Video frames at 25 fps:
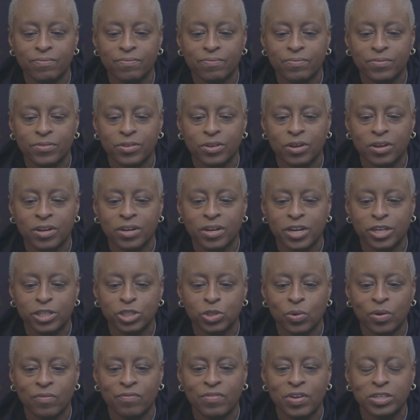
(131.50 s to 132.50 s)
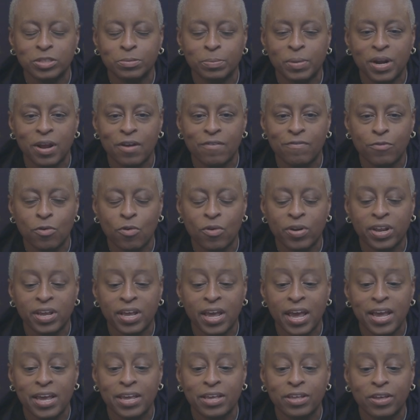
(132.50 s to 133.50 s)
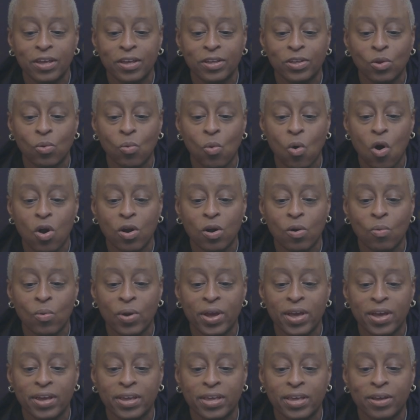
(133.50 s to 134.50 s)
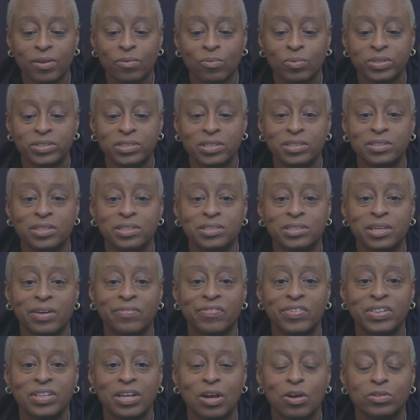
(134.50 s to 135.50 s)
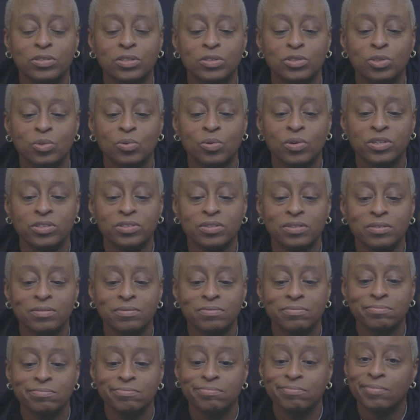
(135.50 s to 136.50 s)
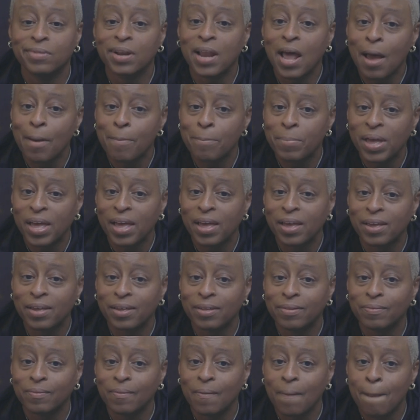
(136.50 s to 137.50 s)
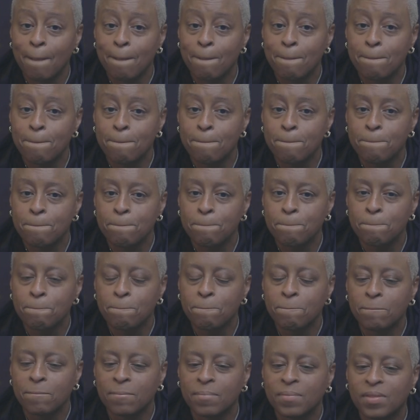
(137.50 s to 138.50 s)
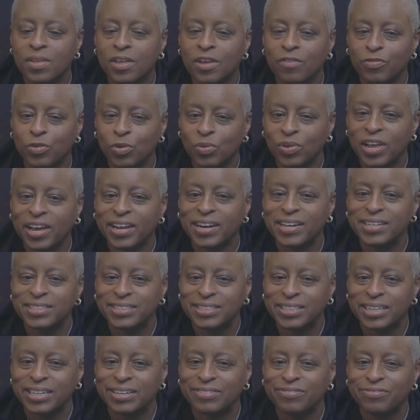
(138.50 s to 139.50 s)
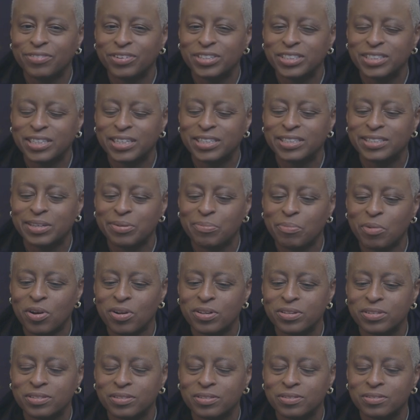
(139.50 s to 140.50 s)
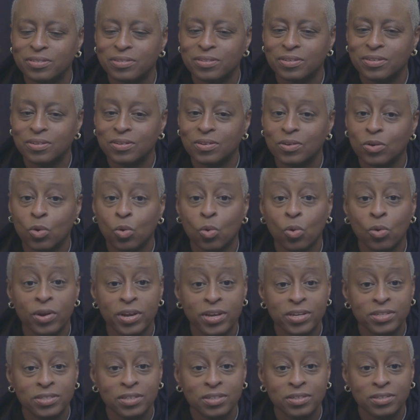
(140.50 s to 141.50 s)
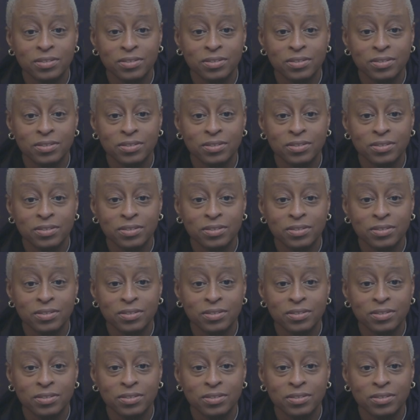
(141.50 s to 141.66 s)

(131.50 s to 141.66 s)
your initial investment at 48 and you walk away again with 67,200. Not bad. If you let it sit for 60 months, or is it?